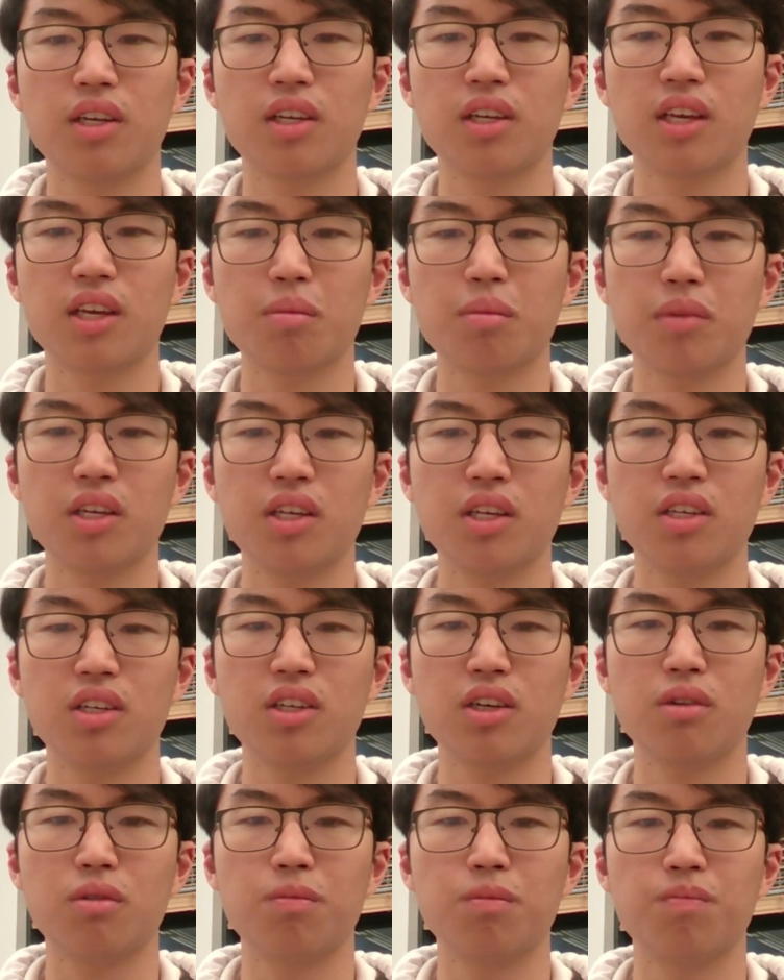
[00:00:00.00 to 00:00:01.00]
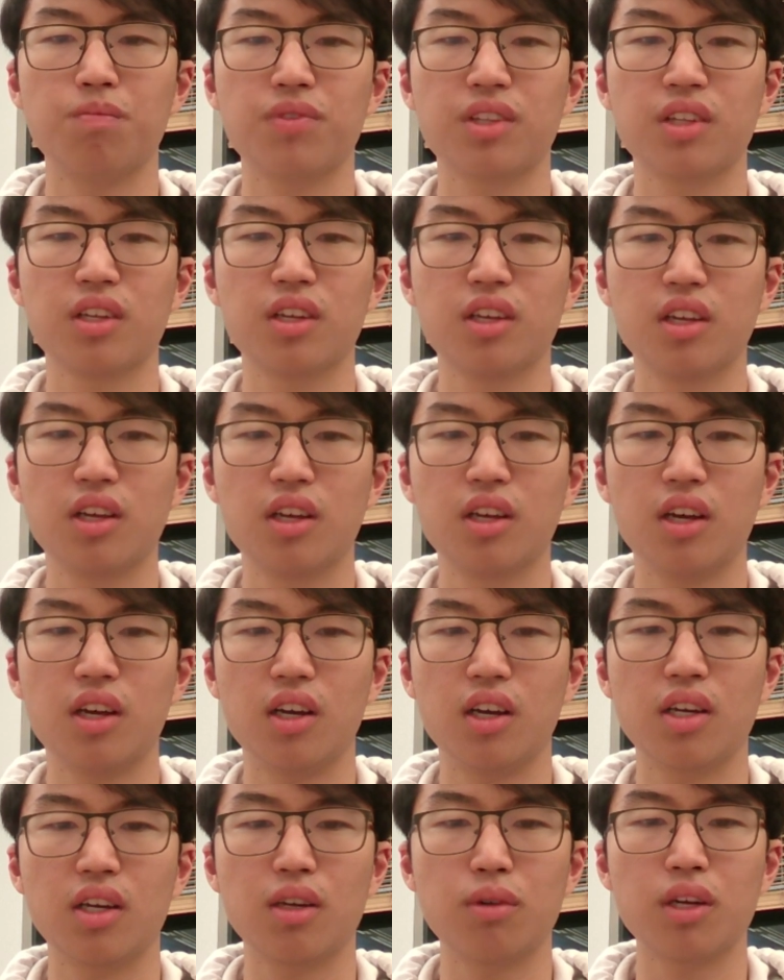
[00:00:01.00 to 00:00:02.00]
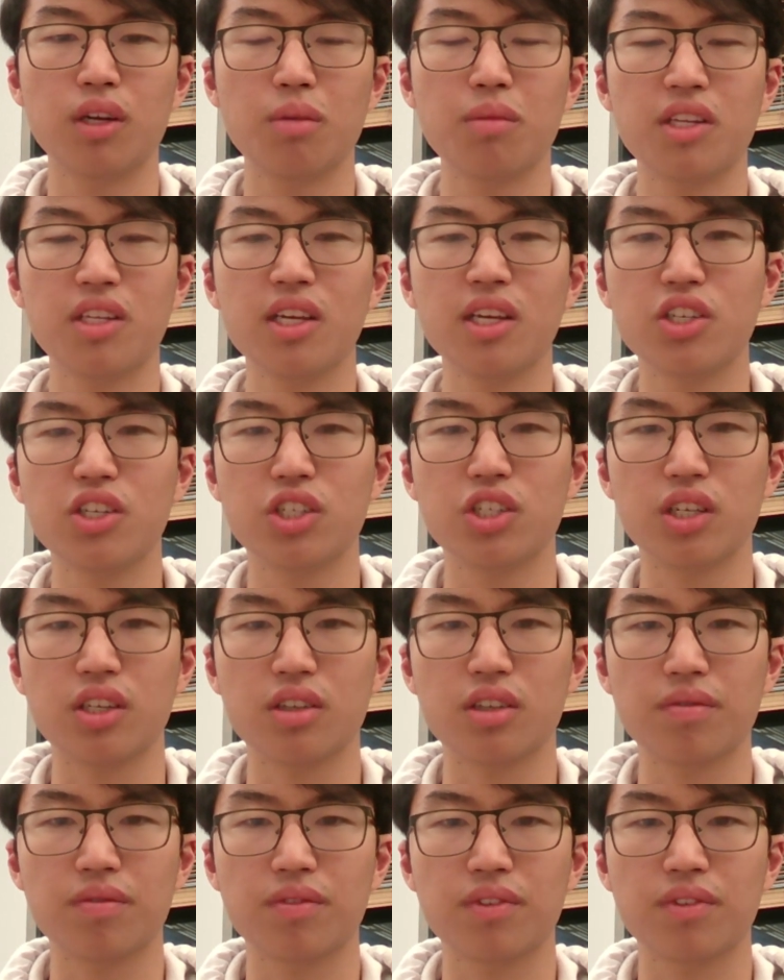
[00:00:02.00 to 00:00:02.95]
get me a good recommendation.